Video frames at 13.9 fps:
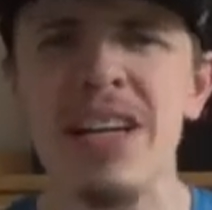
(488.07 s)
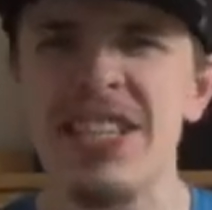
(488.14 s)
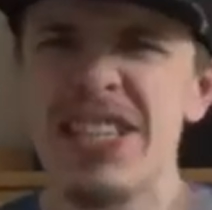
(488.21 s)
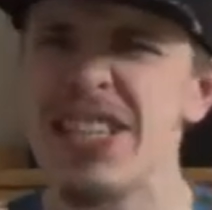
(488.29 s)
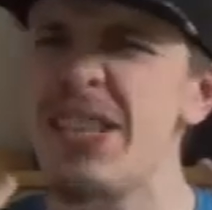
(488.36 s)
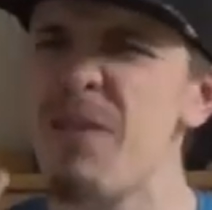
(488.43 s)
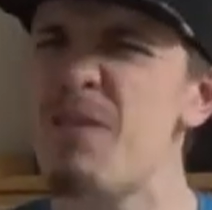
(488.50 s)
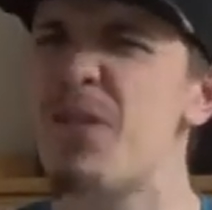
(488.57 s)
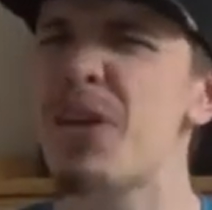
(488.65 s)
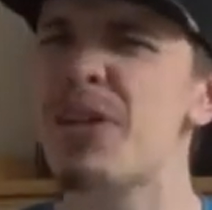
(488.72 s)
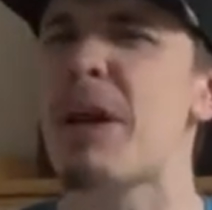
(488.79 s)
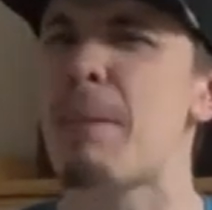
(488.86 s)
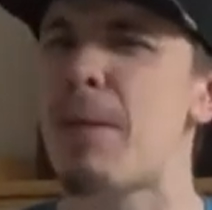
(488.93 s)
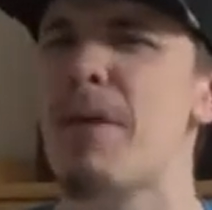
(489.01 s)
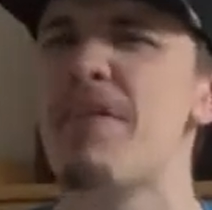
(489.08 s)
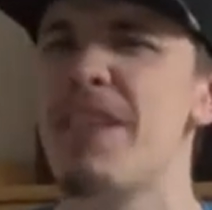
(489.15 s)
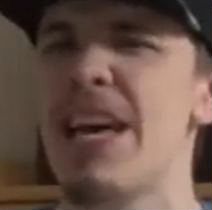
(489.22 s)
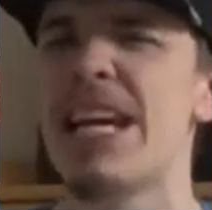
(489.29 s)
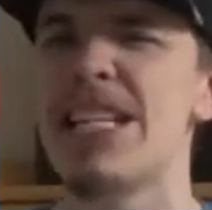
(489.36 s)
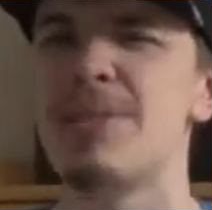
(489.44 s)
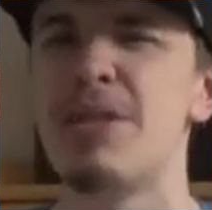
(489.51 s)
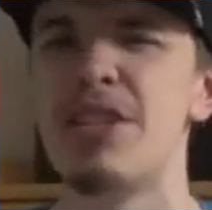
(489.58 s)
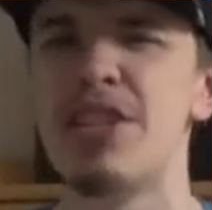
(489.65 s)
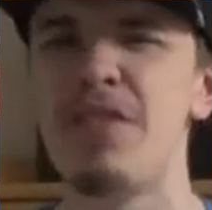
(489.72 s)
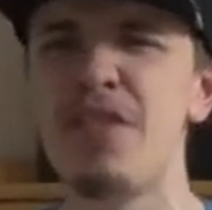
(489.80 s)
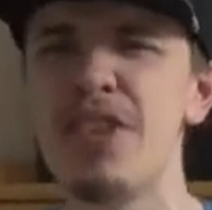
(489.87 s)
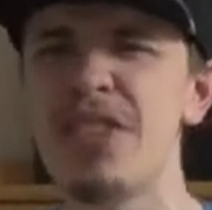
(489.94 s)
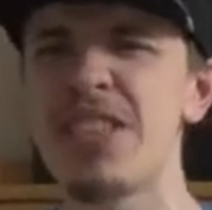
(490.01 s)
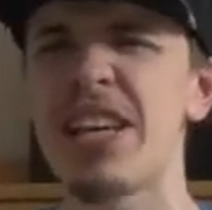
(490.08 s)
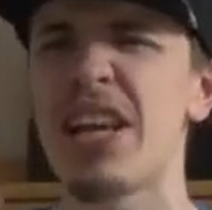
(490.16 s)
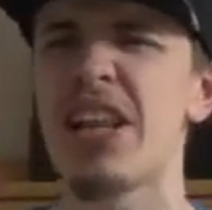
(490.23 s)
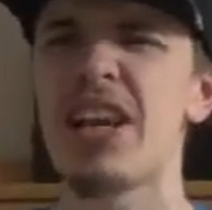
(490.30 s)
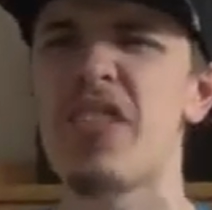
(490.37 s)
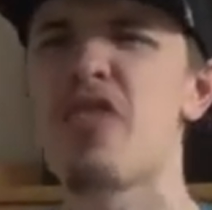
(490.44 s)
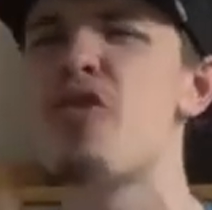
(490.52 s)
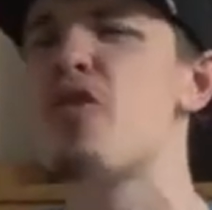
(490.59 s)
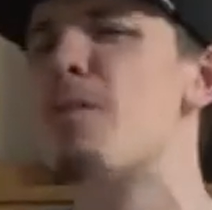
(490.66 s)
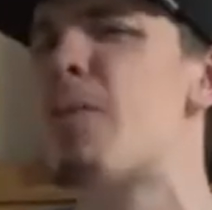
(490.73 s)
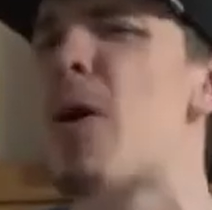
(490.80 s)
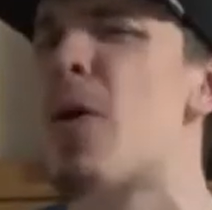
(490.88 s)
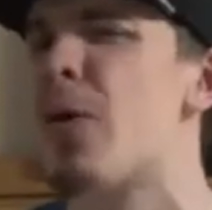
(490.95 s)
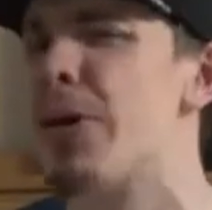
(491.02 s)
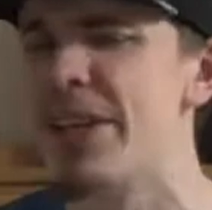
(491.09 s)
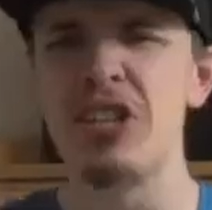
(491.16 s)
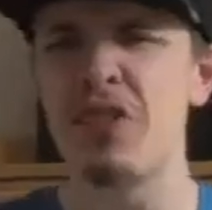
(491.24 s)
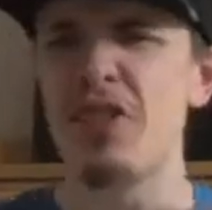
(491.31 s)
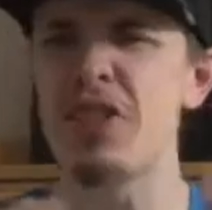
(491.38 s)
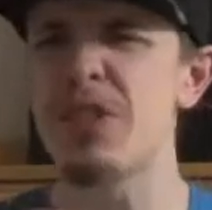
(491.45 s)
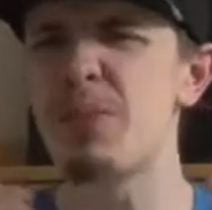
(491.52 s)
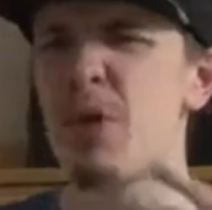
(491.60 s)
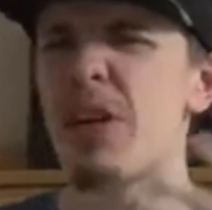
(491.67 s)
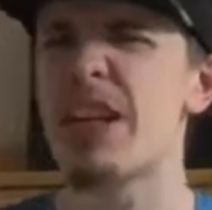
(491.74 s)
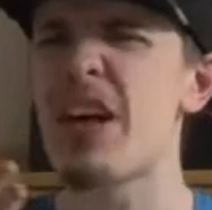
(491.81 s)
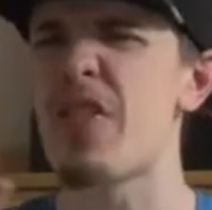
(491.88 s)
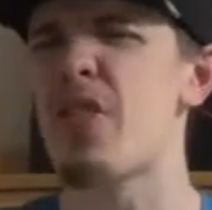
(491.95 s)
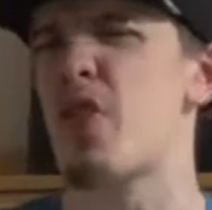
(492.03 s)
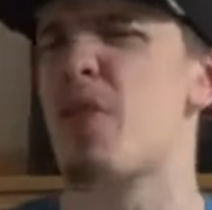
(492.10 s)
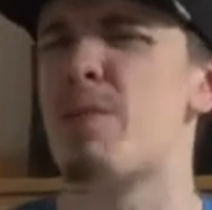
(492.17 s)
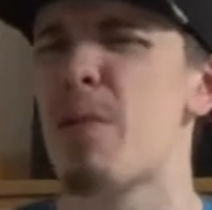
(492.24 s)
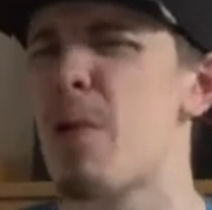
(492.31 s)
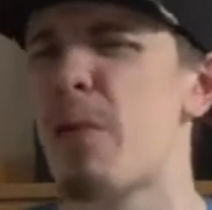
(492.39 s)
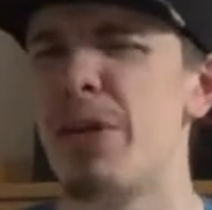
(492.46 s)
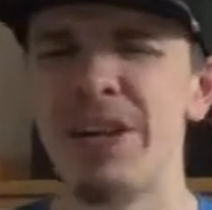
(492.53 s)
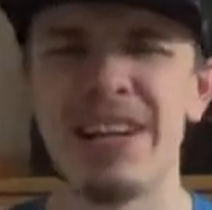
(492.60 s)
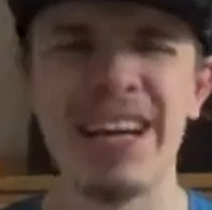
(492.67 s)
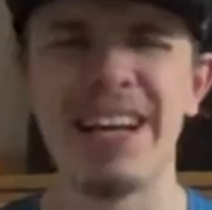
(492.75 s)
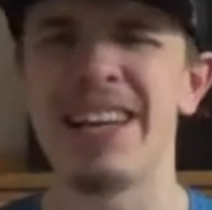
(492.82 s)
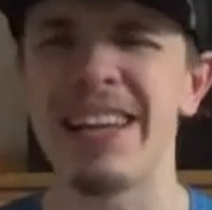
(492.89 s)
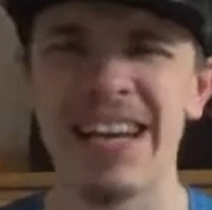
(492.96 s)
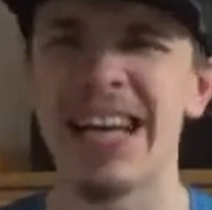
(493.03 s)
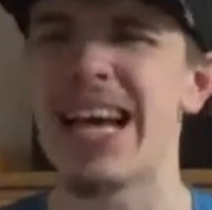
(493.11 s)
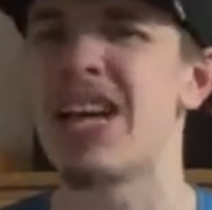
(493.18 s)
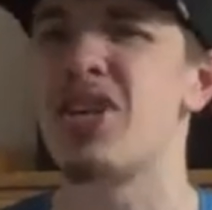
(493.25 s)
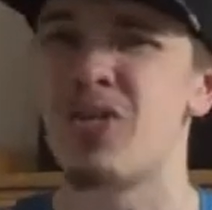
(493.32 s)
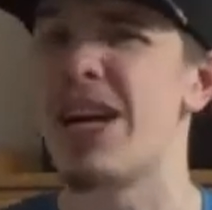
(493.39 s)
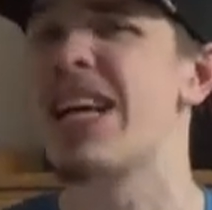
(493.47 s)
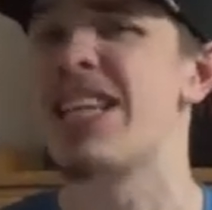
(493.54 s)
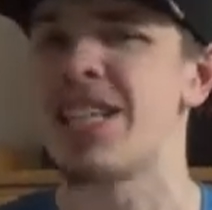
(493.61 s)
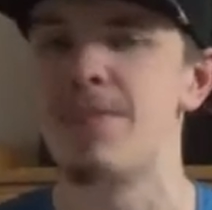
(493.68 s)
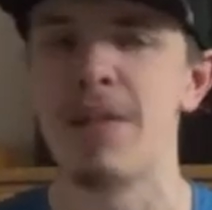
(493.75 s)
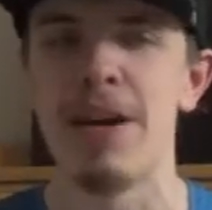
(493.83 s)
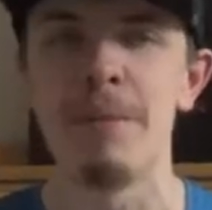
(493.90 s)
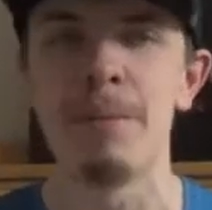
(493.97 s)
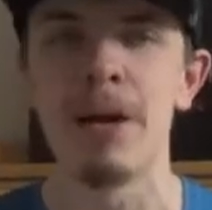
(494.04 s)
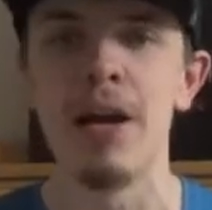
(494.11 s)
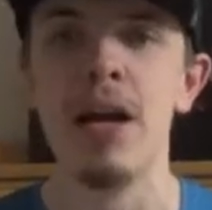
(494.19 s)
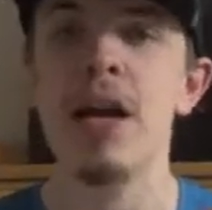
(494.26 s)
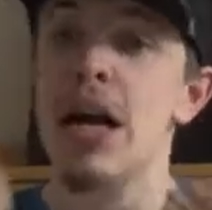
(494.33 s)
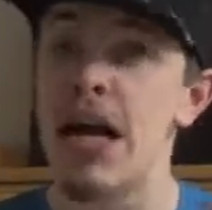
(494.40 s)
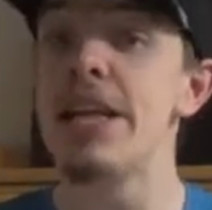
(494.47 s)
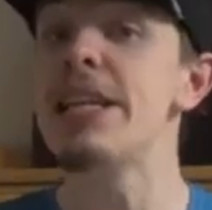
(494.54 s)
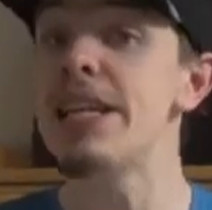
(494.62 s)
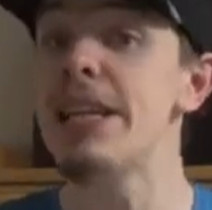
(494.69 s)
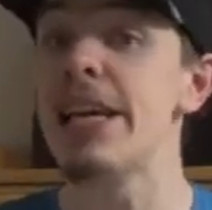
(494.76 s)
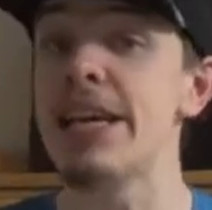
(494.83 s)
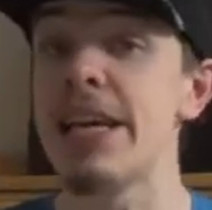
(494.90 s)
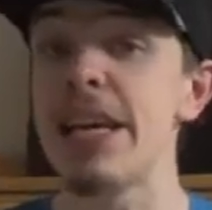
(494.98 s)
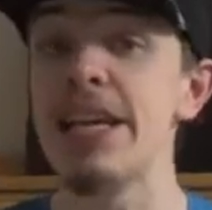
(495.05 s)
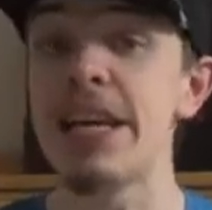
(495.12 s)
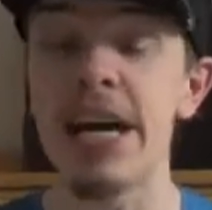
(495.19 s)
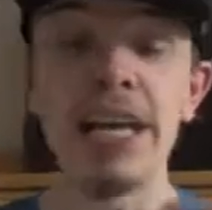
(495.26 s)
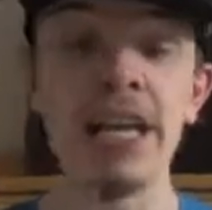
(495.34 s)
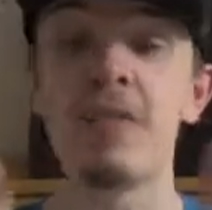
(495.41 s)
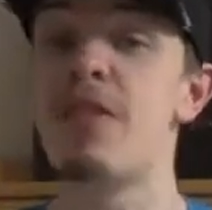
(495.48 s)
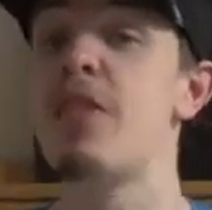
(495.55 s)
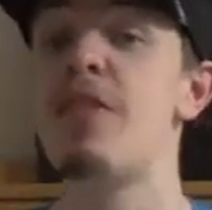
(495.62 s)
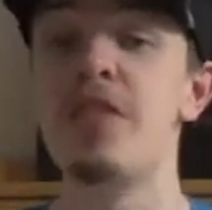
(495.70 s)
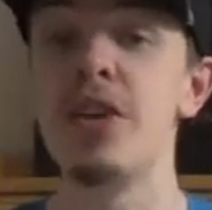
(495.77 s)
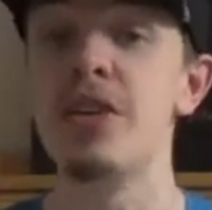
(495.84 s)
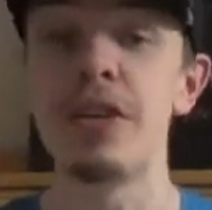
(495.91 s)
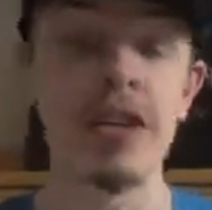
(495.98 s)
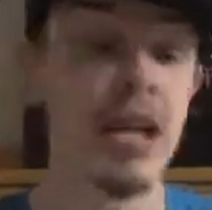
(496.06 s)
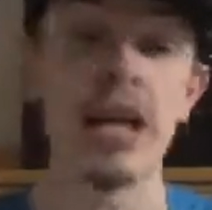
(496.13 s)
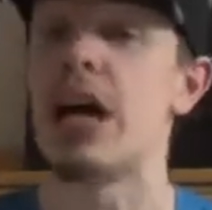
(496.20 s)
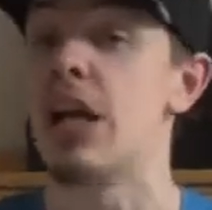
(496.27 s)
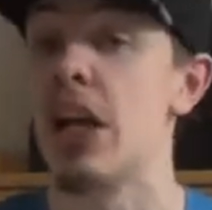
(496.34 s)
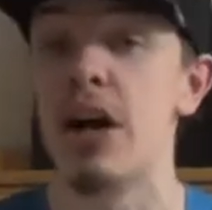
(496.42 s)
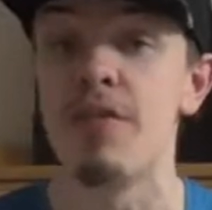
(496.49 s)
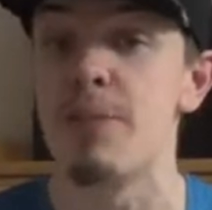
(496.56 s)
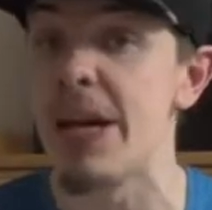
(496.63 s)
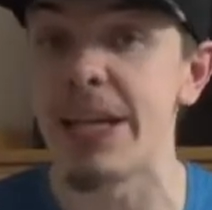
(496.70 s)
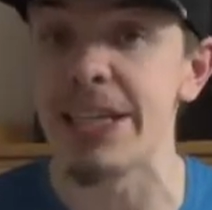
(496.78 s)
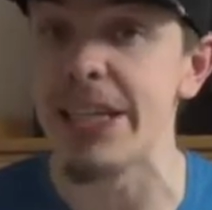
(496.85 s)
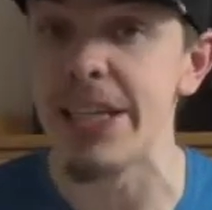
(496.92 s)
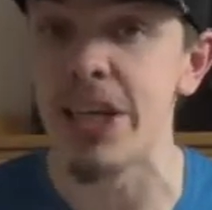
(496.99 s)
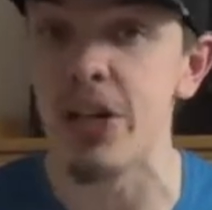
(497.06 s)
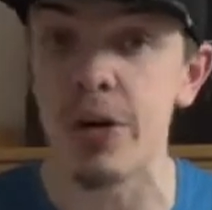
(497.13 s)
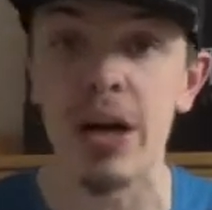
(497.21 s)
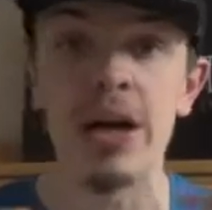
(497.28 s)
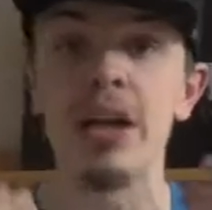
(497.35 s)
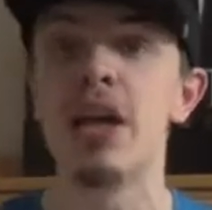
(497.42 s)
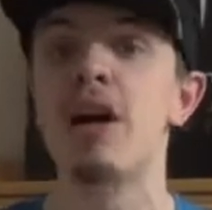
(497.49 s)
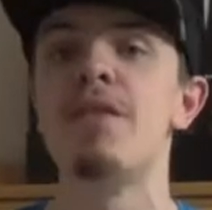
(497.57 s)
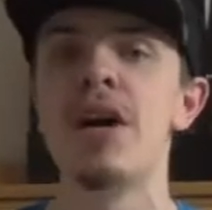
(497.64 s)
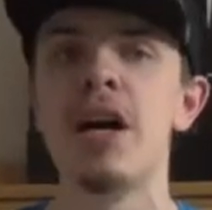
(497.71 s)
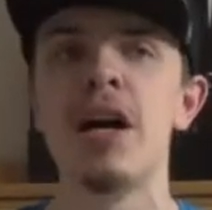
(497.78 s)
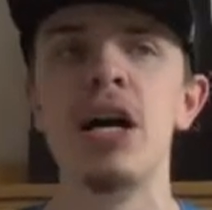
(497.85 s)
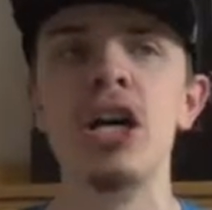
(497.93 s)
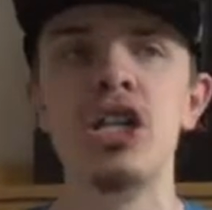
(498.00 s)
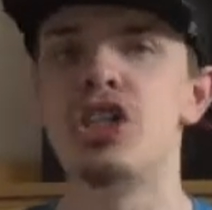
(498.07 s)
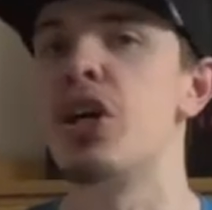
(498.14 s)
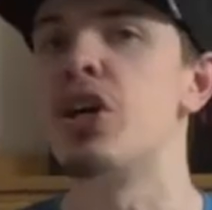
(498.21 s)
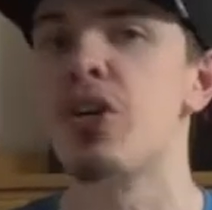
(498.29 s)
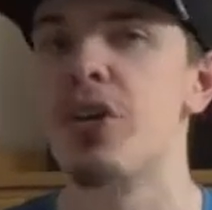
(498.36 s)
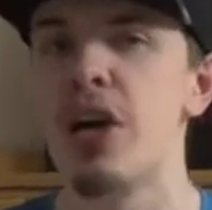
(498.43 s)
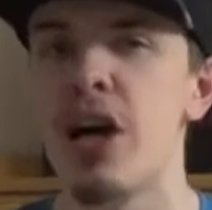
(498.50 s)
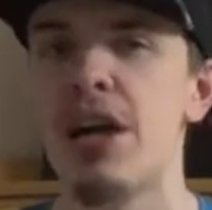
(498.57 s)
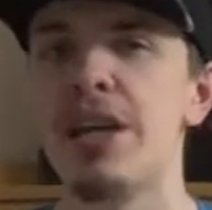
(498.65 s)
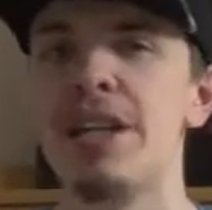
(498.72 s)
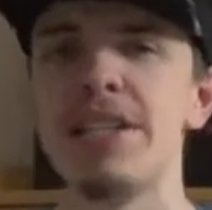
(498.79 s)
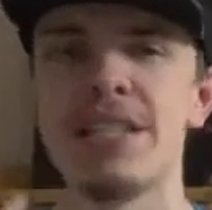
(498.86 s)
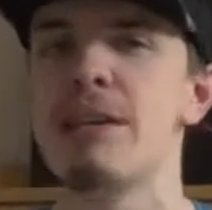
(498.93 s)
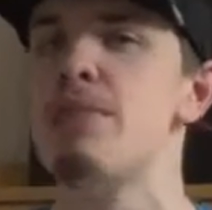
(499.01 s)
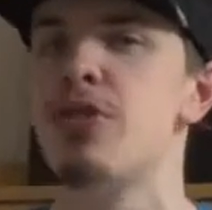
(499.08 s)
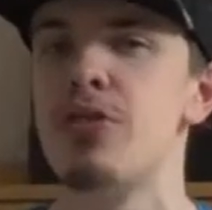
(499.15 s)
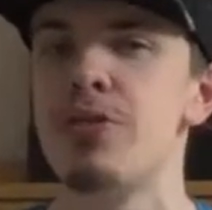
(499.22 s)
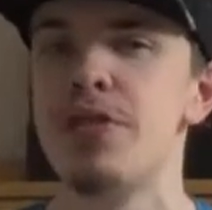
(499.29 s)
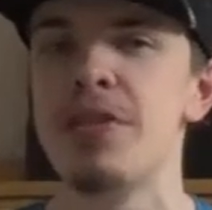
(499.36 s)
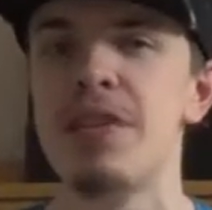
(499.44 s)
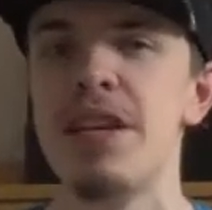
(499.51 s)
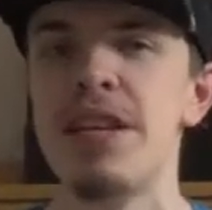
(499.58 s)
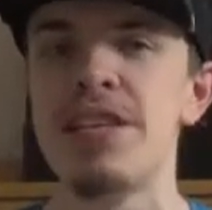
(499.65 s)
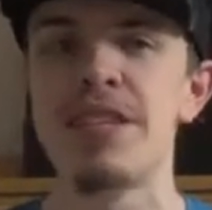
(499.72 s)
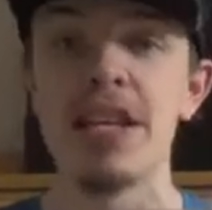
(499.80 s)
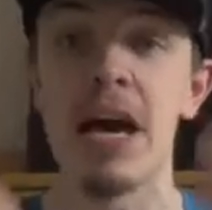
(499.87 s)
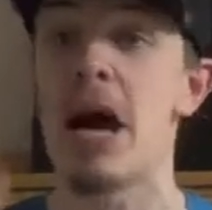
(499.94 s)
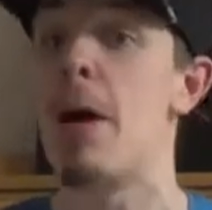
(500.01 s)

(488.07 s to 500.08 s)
She doesn't feel like a part of the X-Men. She feels like a third party. She feels more like a third party, not like an actual X-Men. But I did like it. I love the villain. Like, I love Magneto. I love Juggernaut and Sabretooth in this.